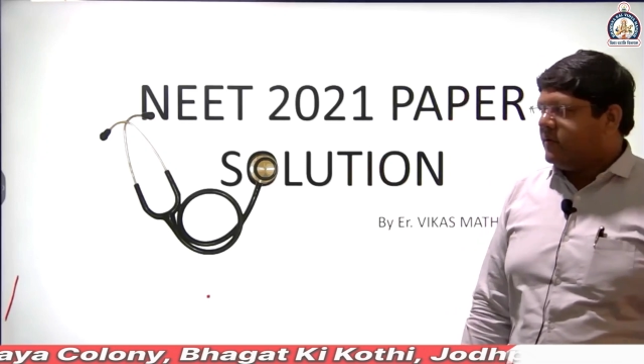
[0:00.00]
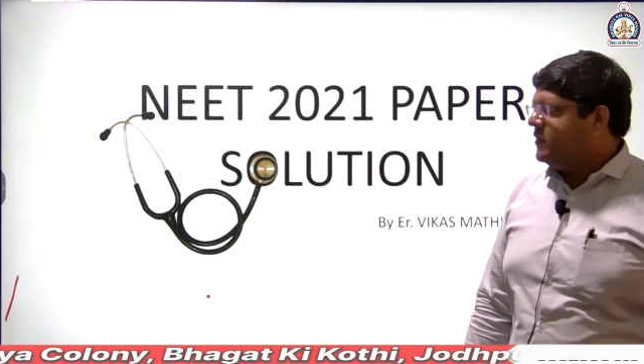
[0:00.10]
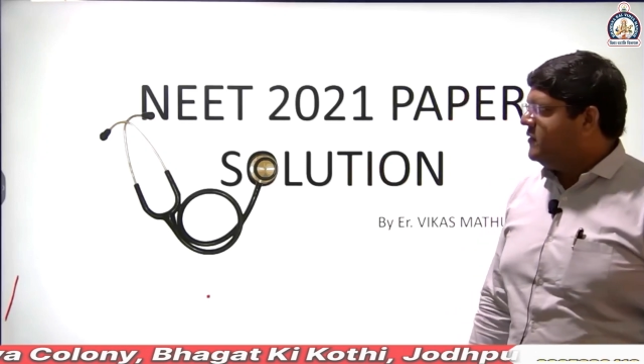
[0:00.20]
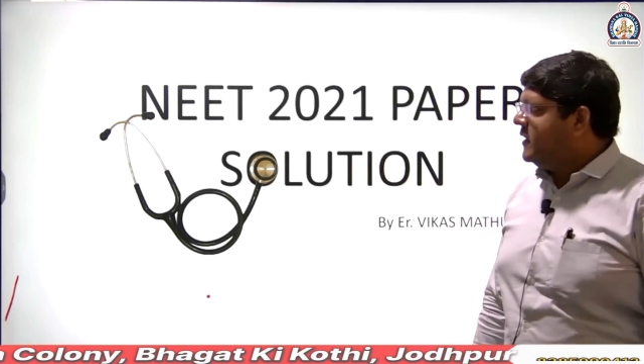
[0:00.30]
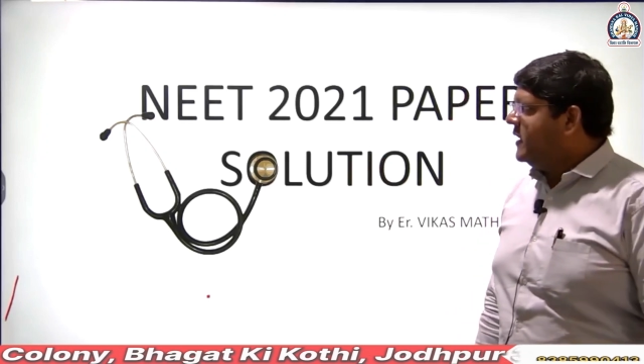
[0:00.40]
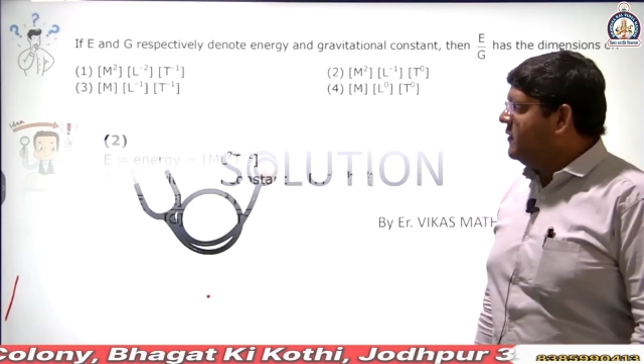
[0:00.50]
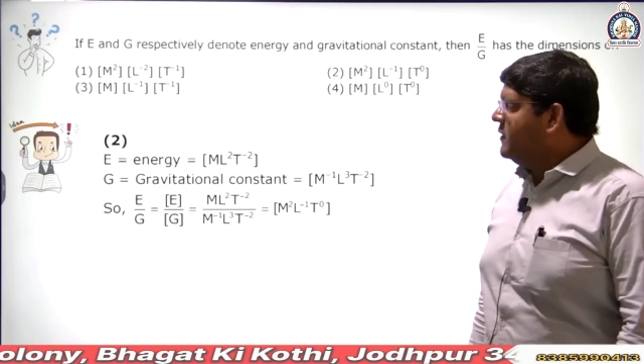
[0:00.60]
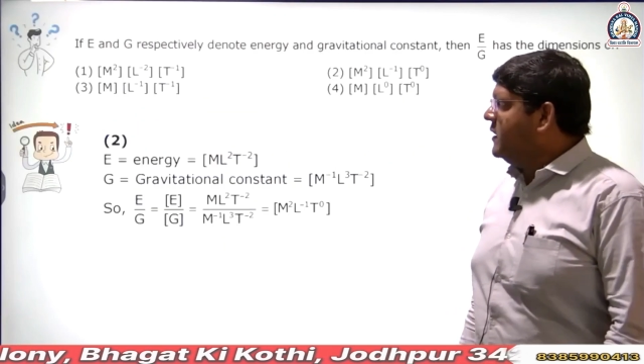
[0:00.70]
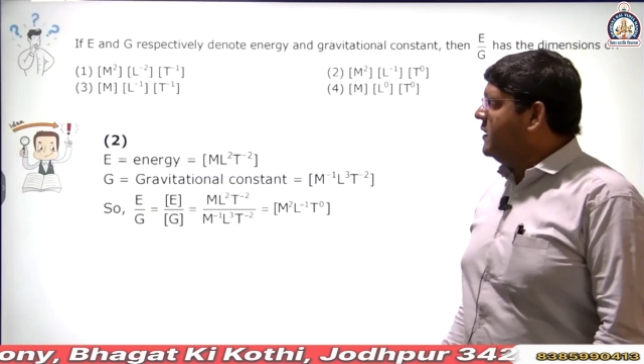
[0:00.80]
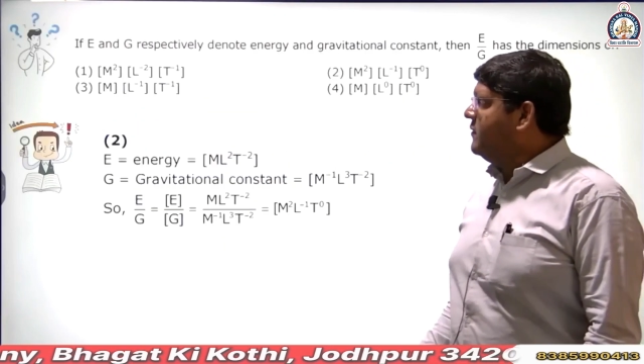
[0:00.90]
Starting
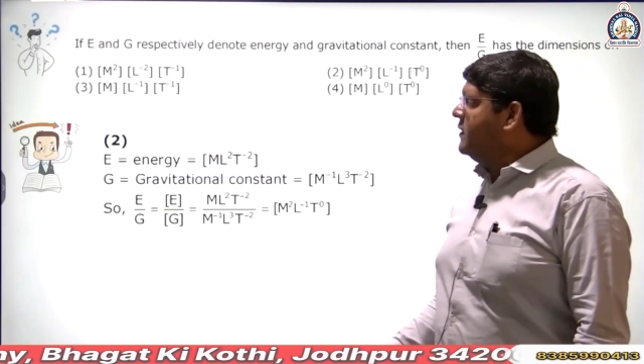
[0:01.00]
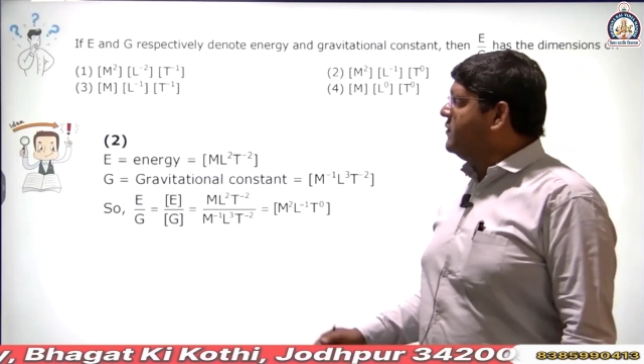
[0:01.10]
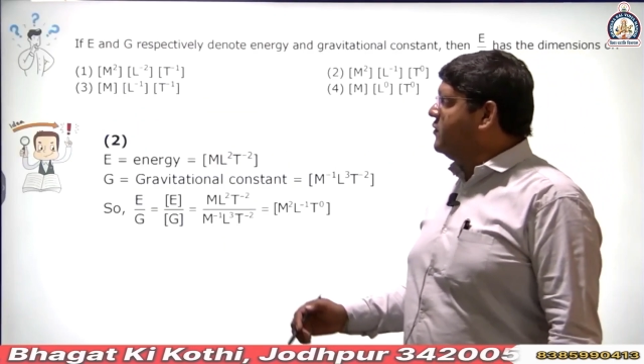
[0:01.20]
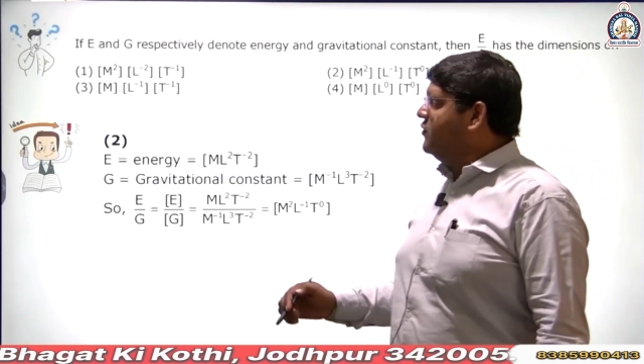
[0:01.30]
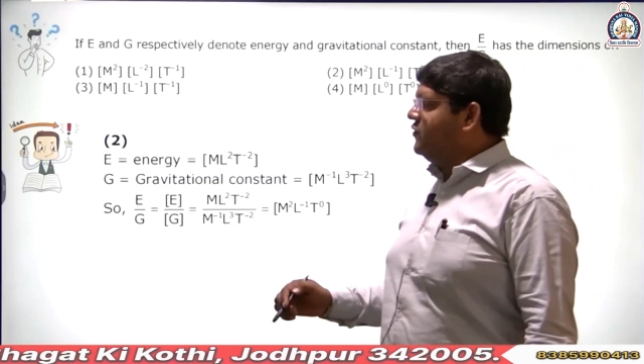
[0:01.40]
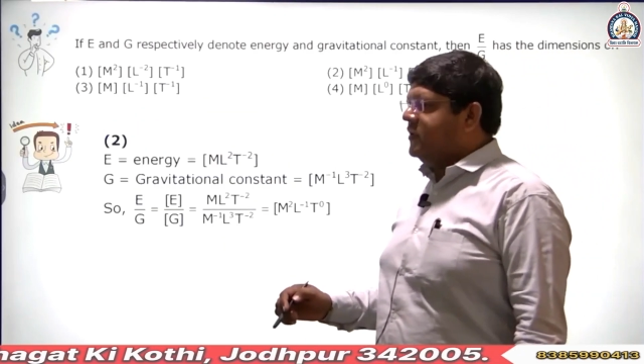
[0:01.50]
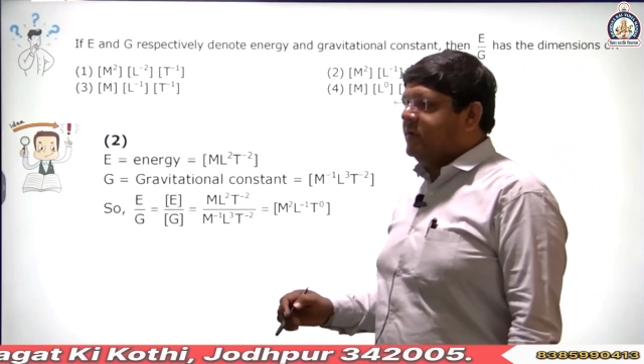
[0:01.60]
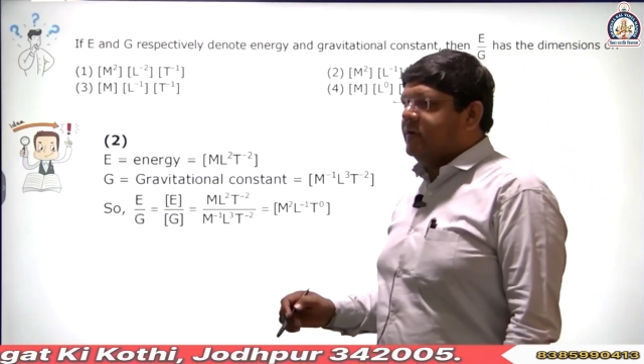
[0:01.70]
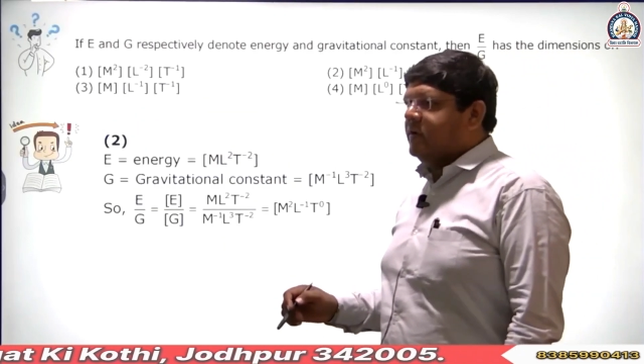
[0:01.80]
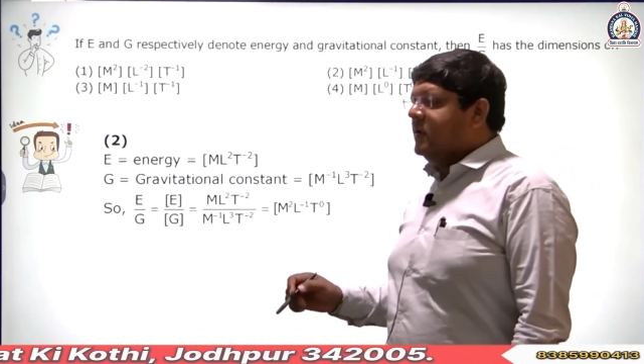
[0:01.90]
with our first
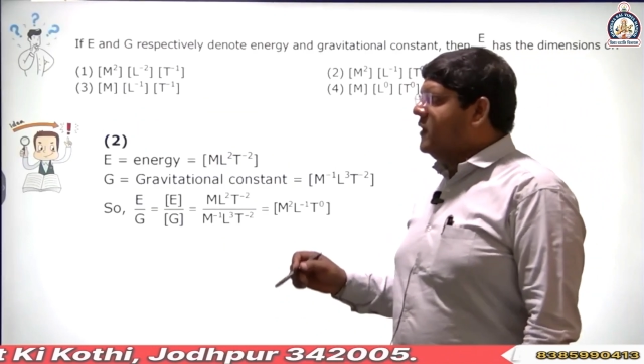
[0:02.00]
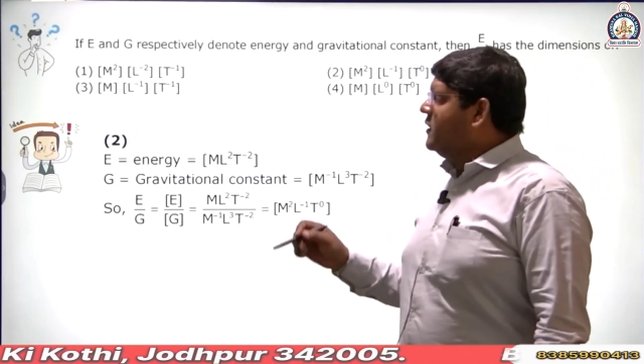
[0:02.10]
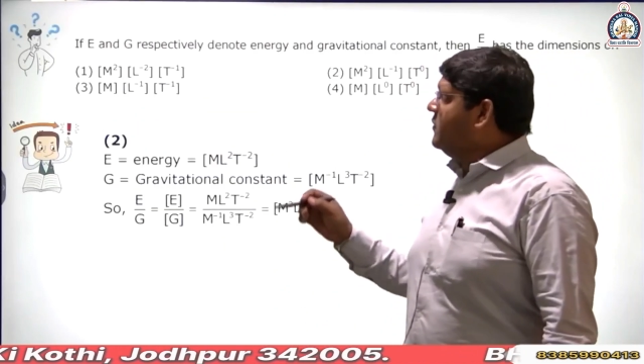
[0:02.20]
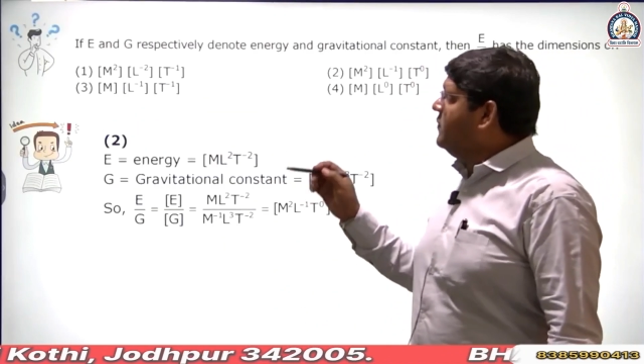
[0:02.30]
question, the